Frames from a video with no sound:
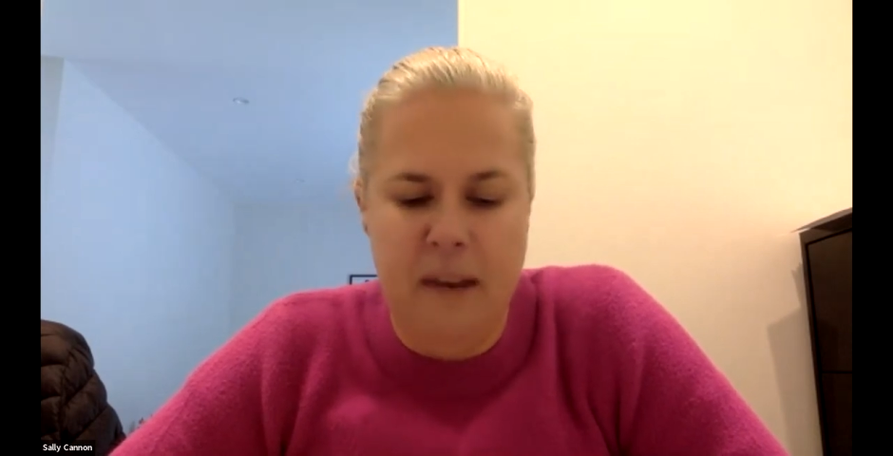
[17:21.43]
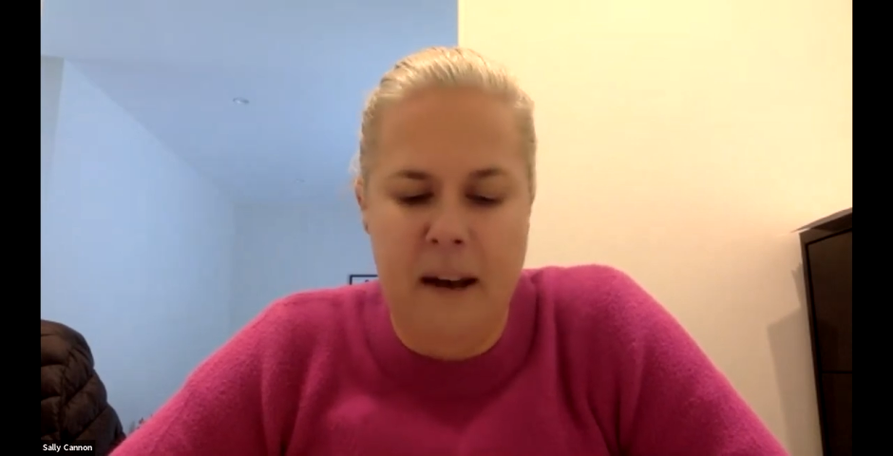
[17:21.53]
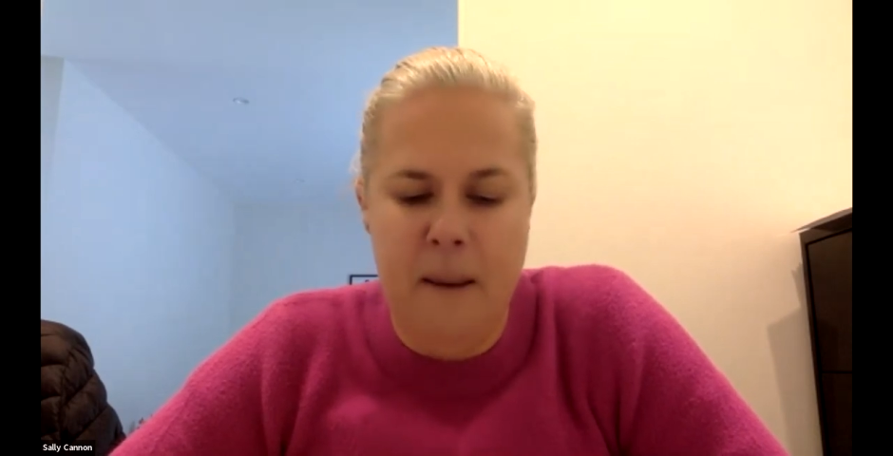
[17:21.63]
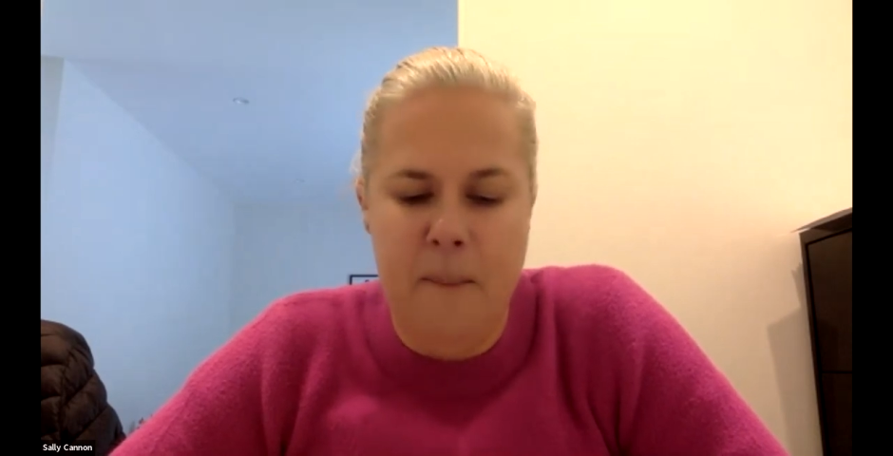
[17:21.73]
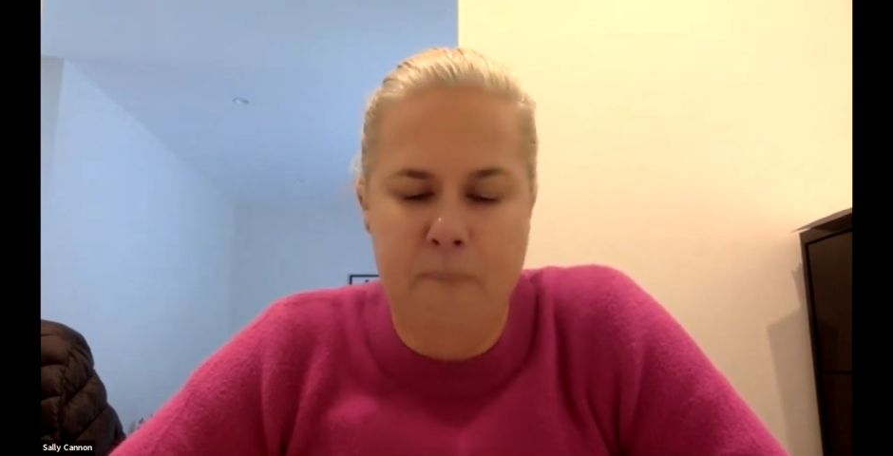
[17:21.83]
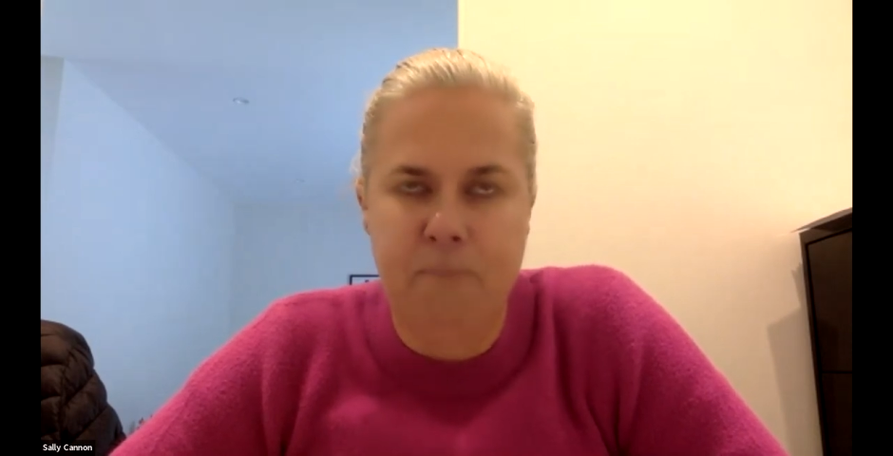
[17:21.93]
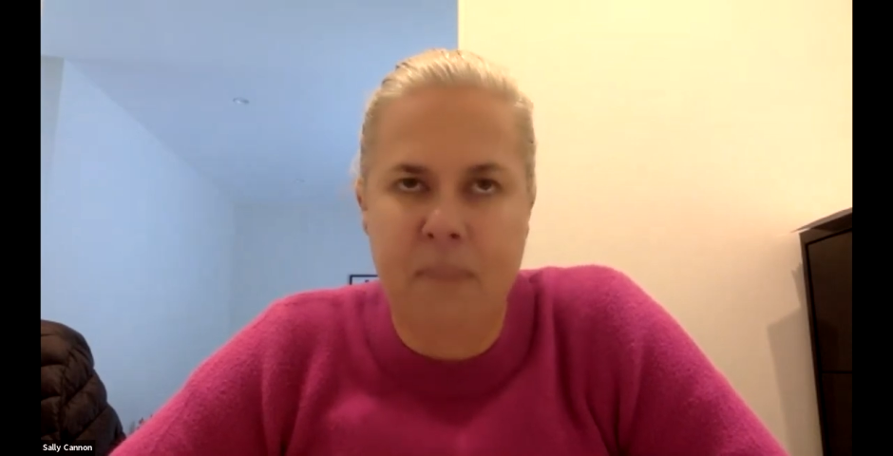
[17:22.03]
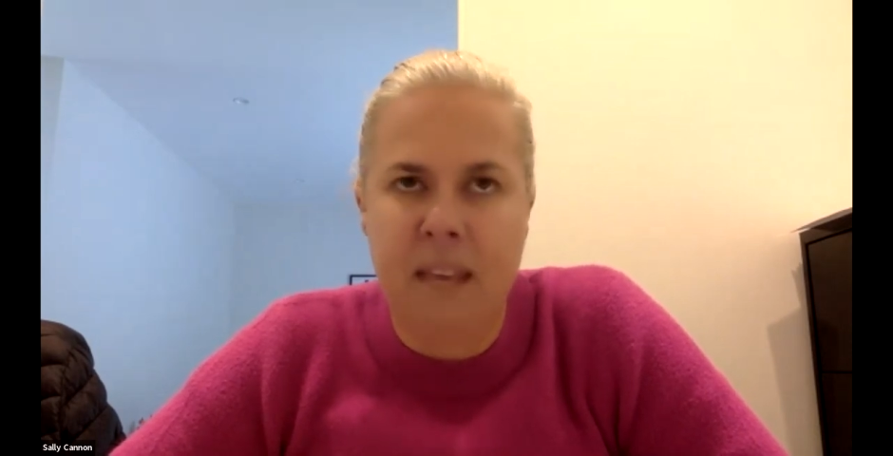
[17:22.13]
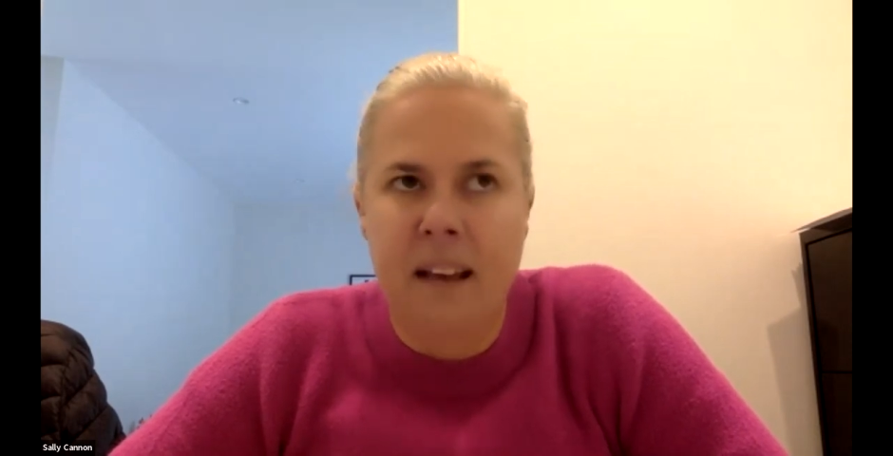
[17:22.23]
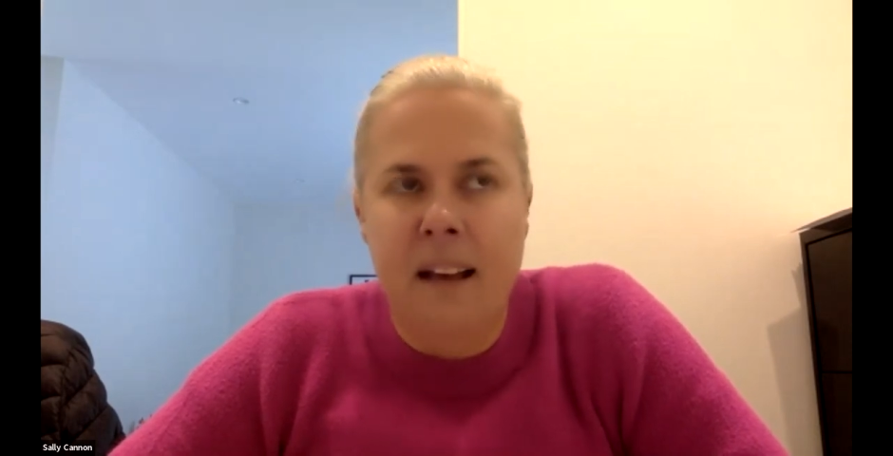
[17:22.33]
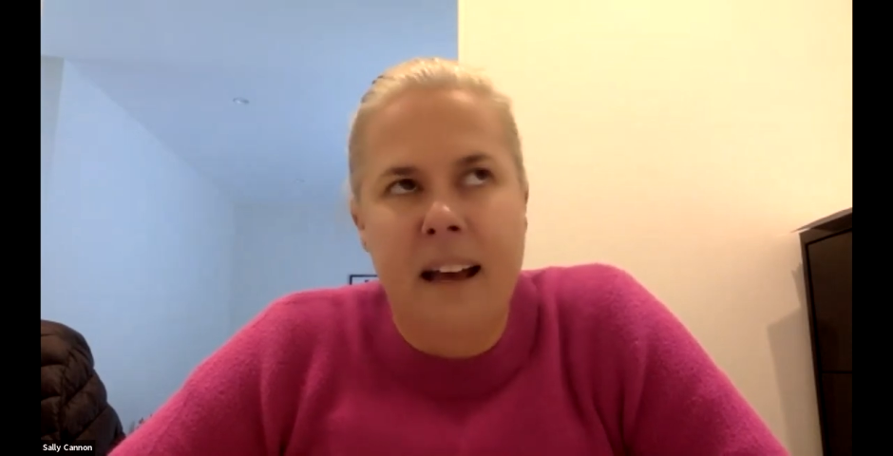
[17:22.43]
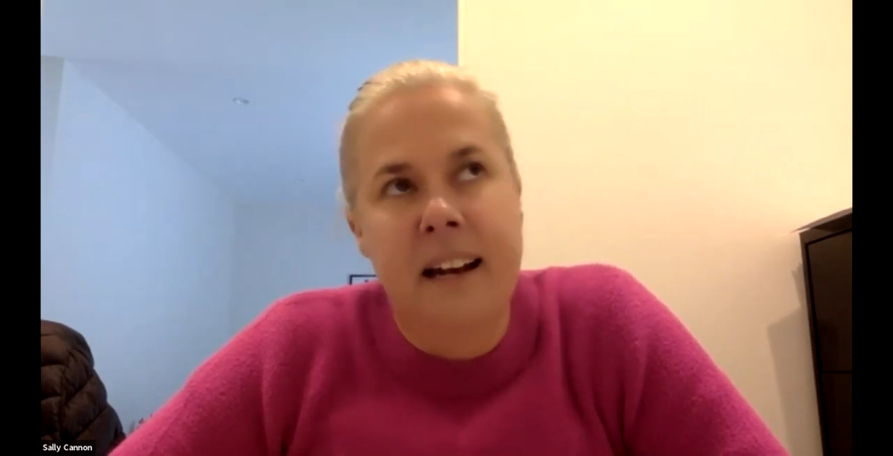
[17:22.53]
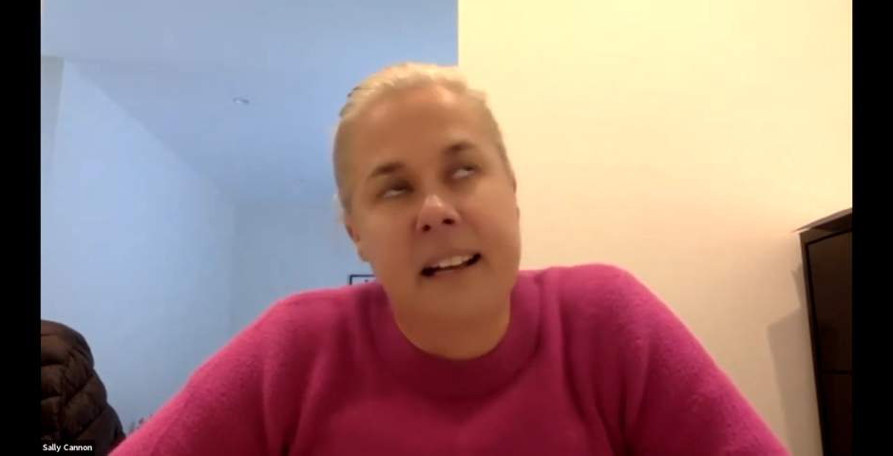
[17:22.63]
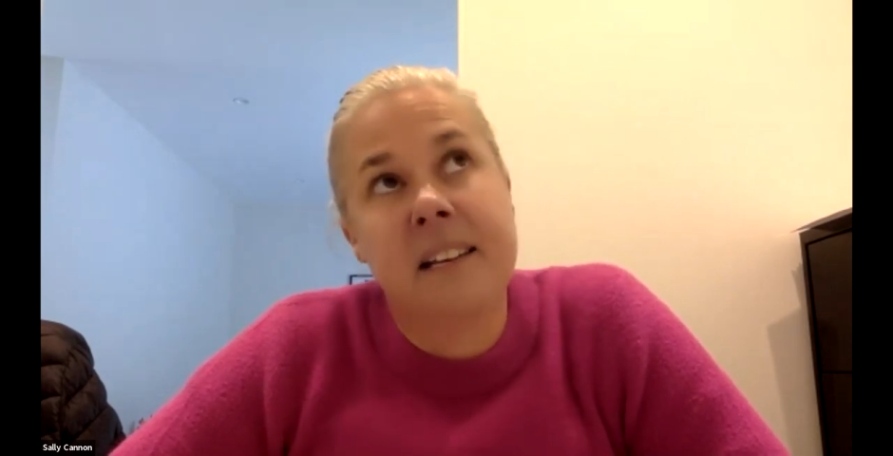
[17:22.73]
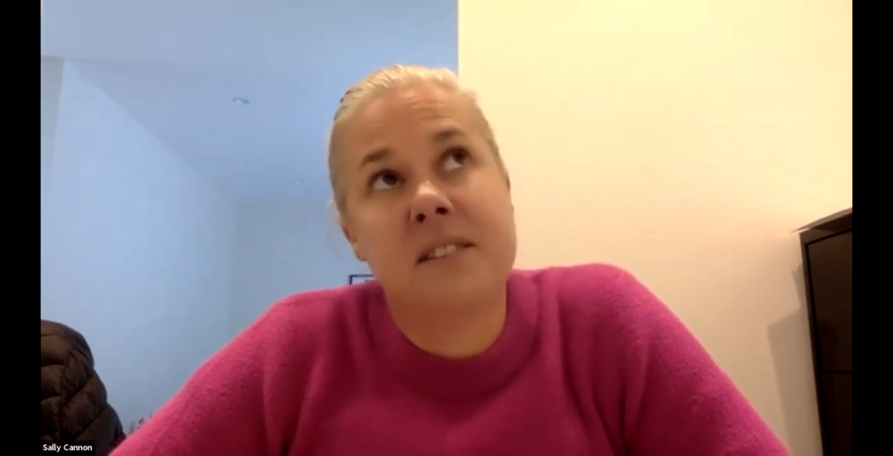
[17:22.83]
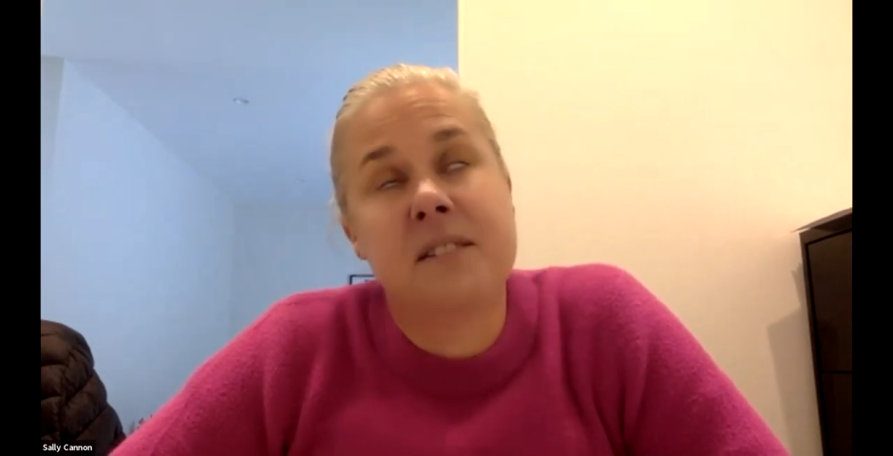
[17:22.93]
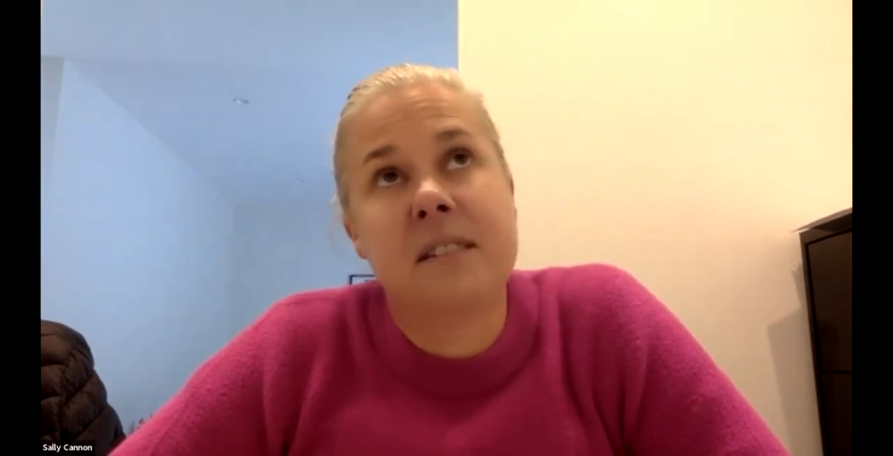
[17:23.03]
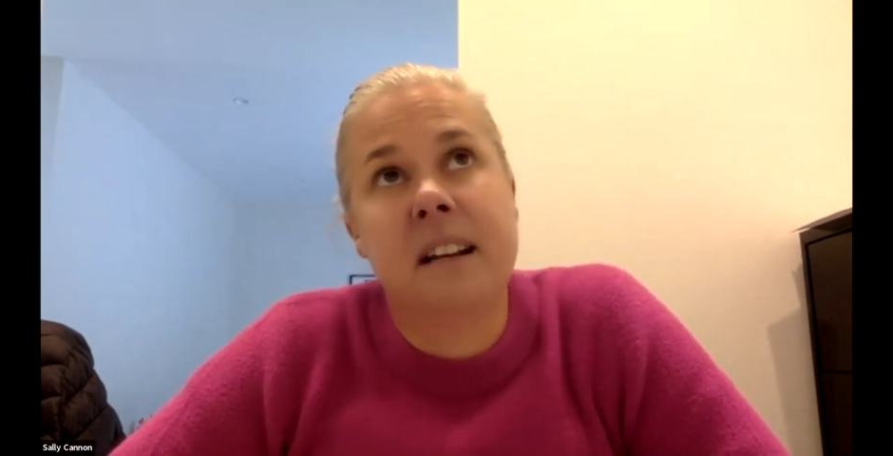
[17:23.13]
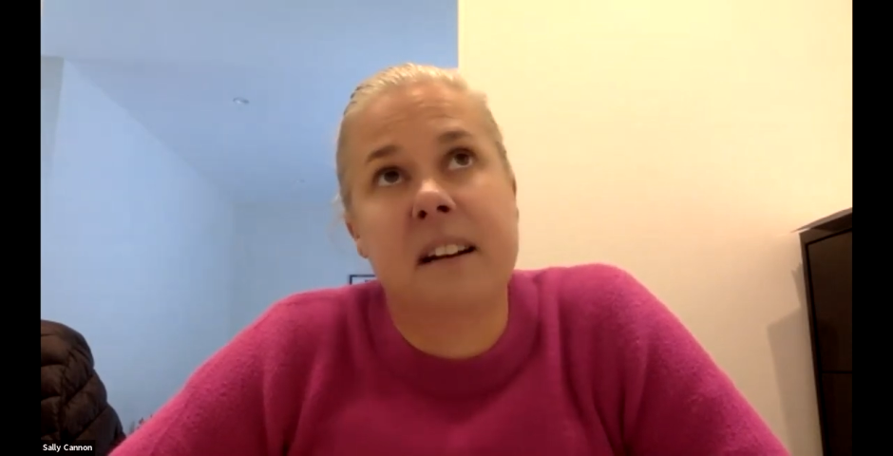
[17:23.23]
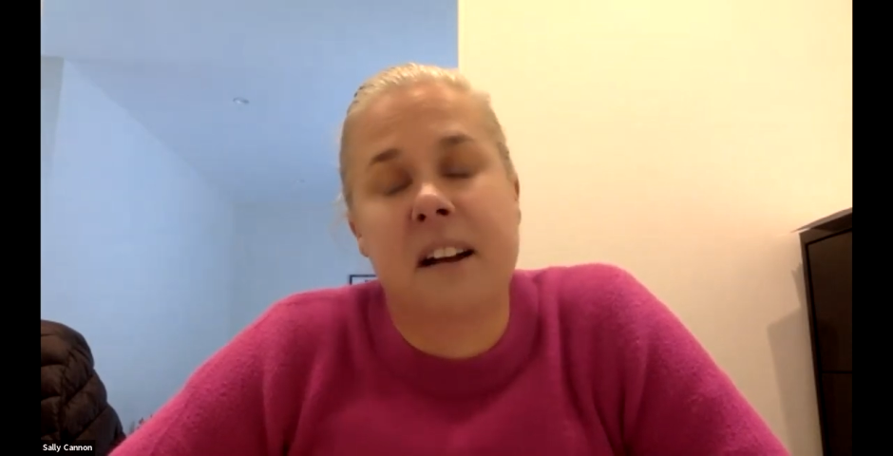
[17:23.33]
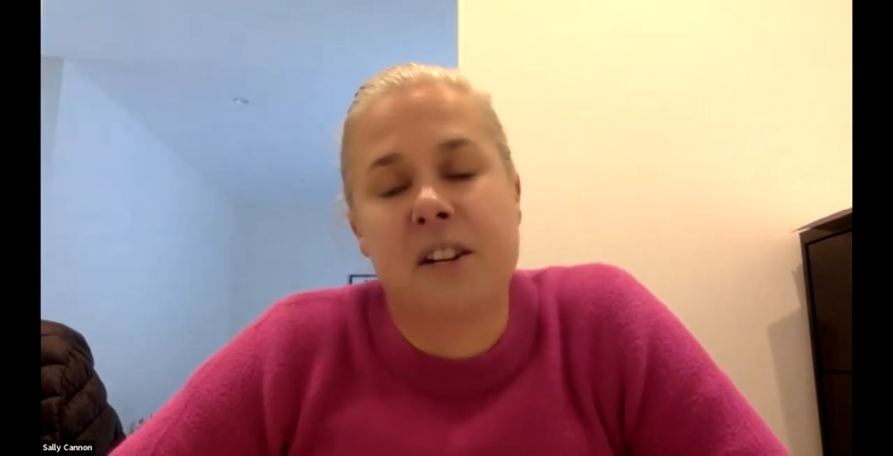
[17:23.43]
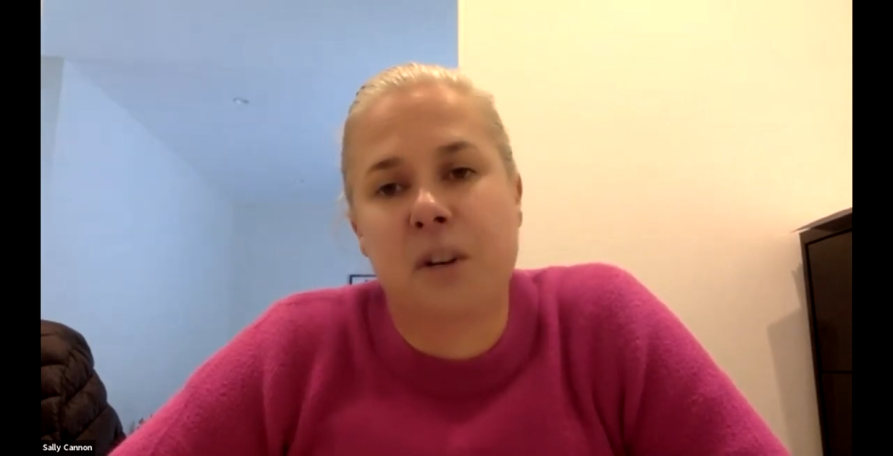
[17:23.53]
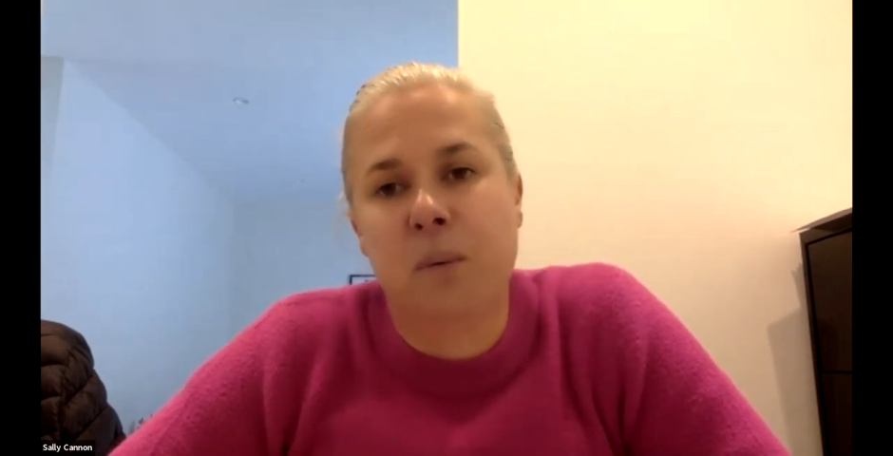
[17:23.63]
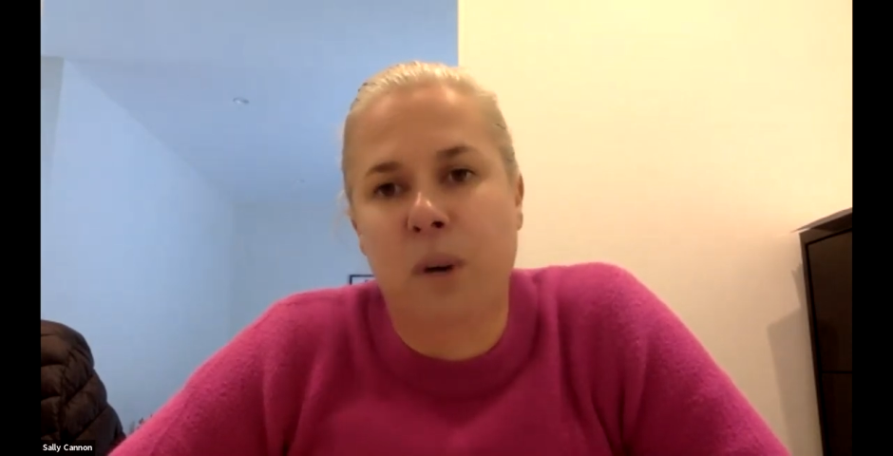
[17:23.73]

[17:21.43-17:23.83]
And I guess in a nutshell,